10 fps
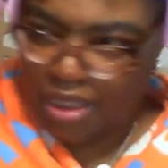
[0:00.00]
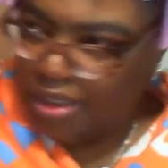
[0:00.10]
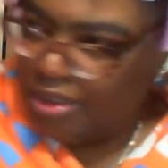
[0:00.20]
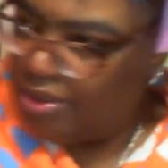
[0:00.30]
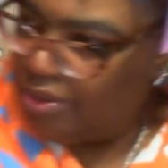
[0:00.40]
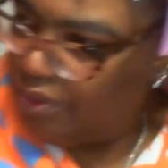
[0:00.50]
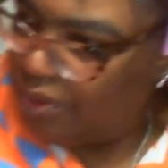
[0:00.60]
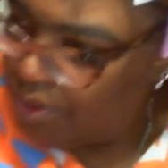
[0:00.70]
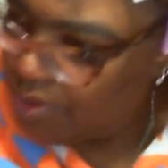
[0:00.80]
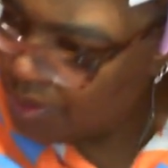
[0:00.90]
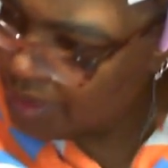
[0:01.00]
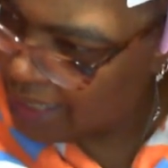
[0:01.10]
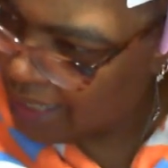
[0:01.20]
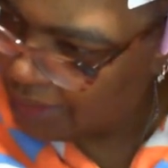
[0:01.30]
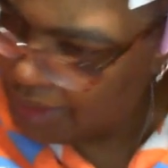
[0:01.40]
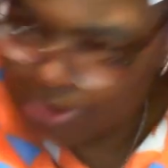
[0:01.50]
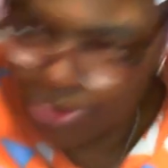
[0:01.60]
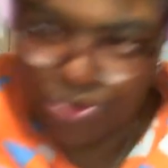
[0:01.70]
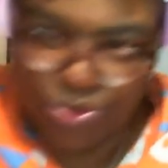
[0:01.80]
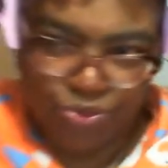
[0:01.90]
you know, and those styling
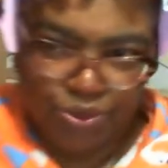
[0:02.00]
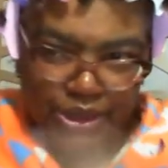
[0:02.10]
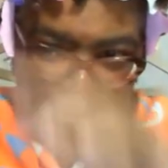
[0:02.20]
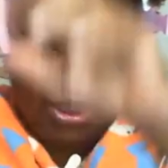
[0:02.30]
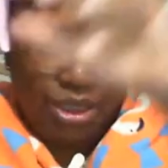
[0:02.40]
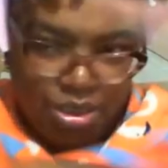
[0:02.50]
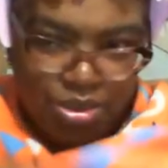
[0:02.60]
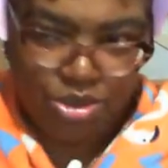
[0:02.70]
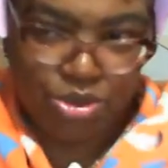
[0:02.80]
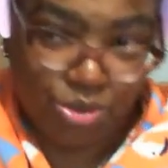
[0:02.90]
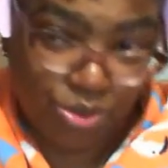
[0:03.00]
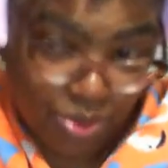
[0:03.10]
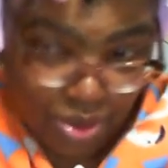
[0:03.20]
tools really do